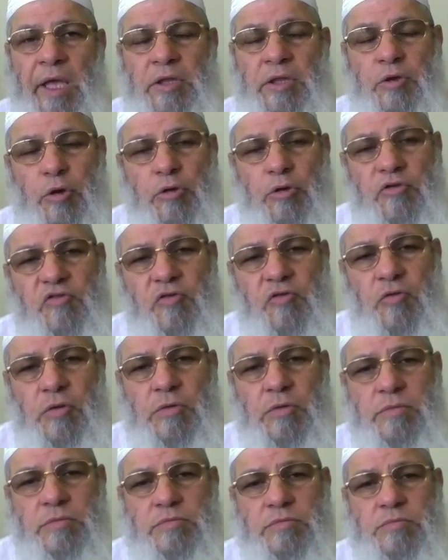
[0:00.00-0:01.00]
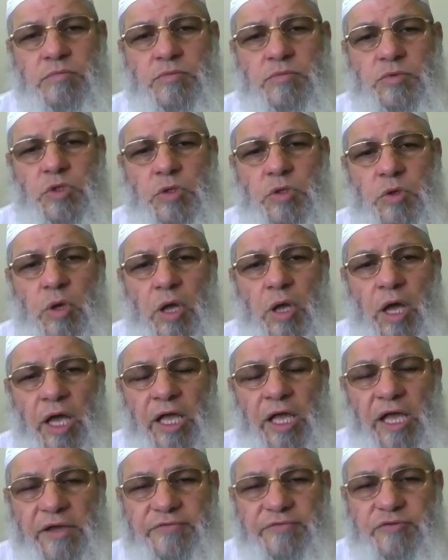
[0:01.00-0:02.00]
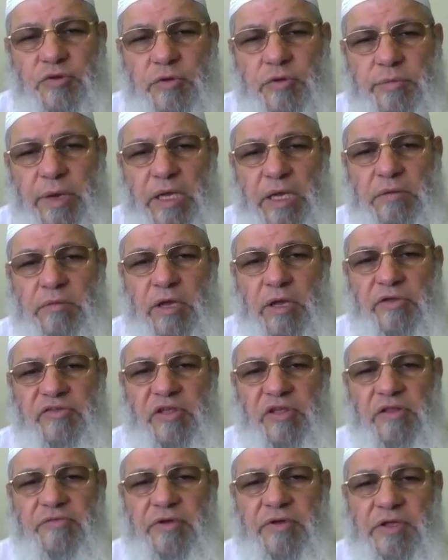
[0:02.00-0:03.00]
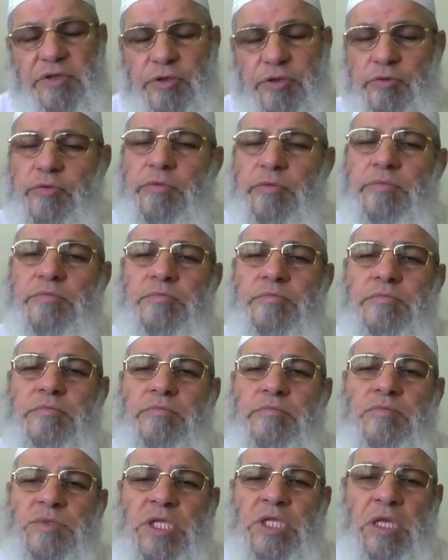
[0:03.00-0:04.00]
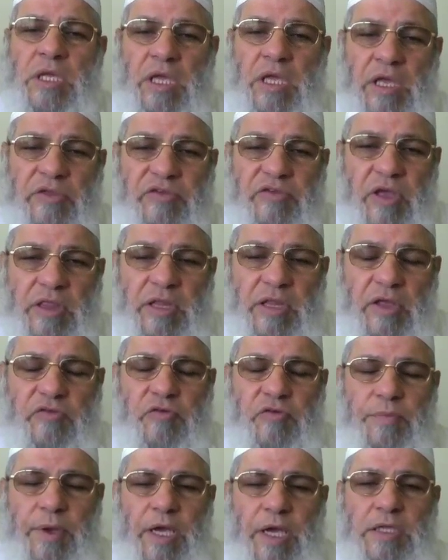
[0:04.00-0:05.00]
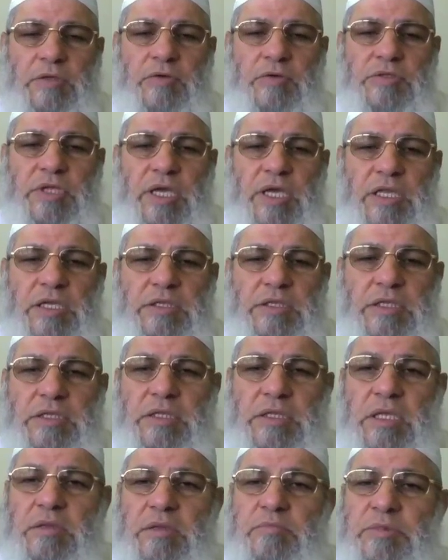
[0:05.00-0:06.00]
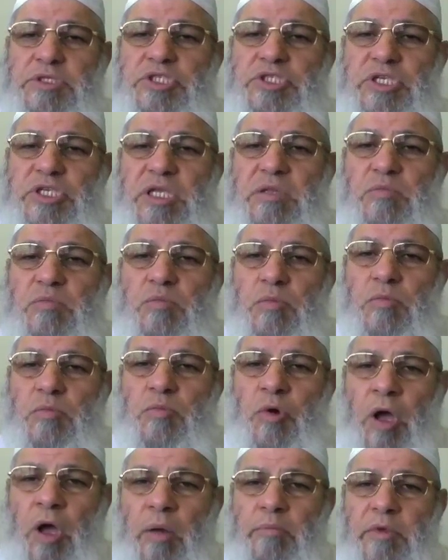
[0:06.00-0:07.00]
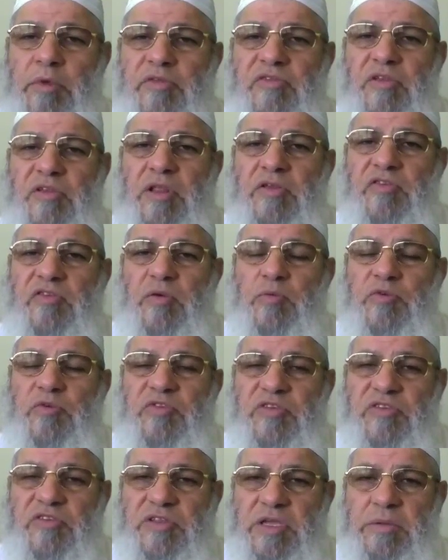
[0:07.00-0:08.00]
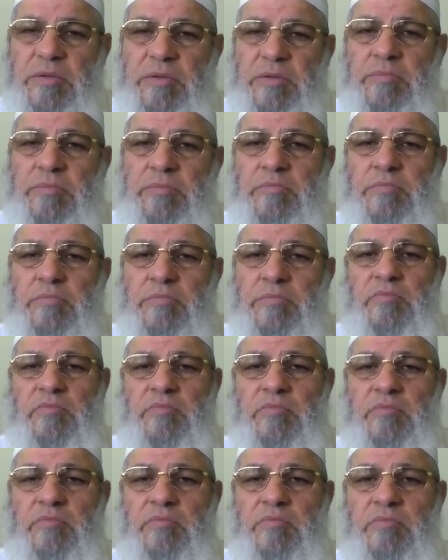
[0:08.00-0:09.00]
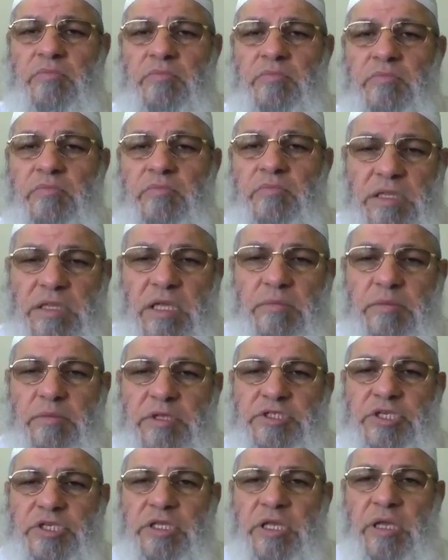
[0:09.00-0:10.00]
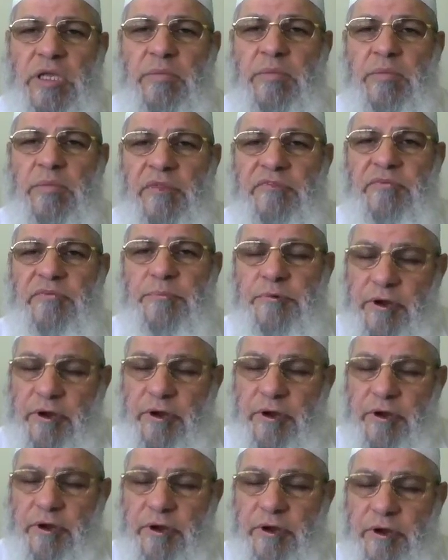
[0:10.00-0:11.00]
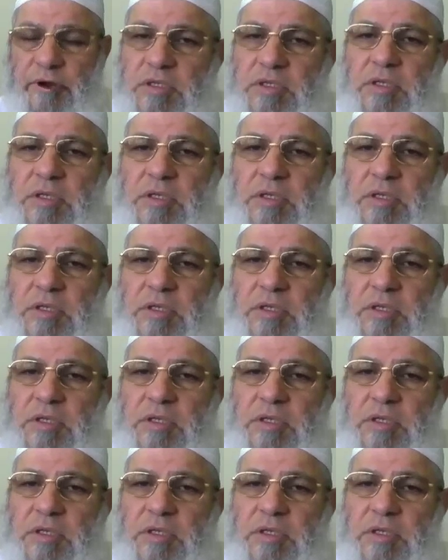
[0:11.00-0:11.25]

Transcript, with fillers: And also, I have to remind myself and you is Allah subhanahu wa ta'ala did not mention Muhammad with his name. He did not mention him as a prophet,